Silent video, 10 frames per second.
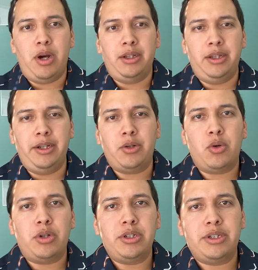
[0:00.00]
online
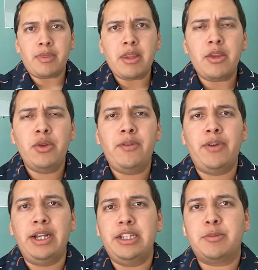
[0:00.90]
course. You could
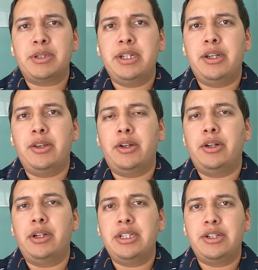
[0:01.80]
find this
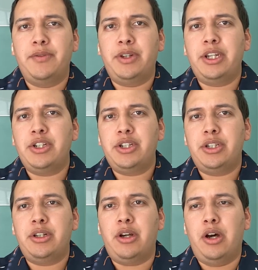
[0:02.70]
particular
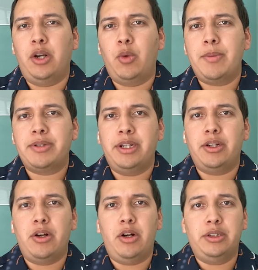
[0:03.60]
certification on a website
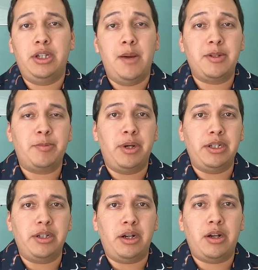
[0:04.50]
called
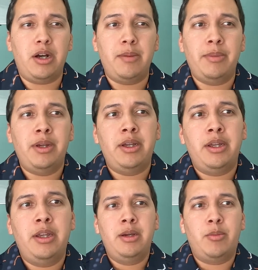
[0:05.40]
HubSpot.com.
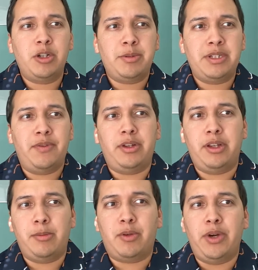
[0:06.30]
More specifically,
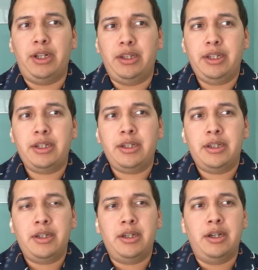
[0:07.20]
I'll provide a link.
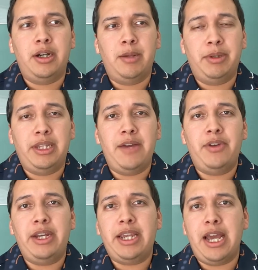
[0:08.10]
But they have
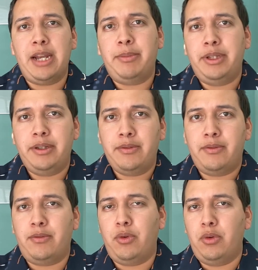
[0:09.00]
an academy
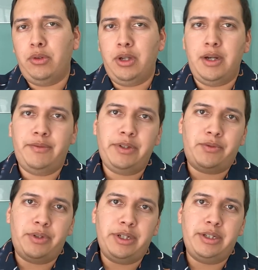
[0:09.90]
full of
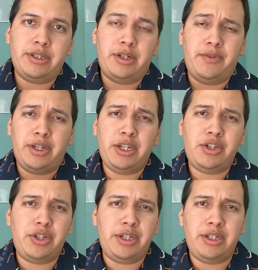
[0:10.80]
different
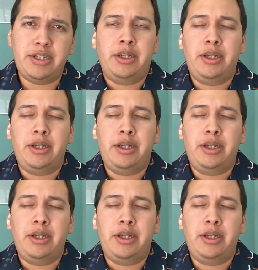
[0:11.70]
certifications,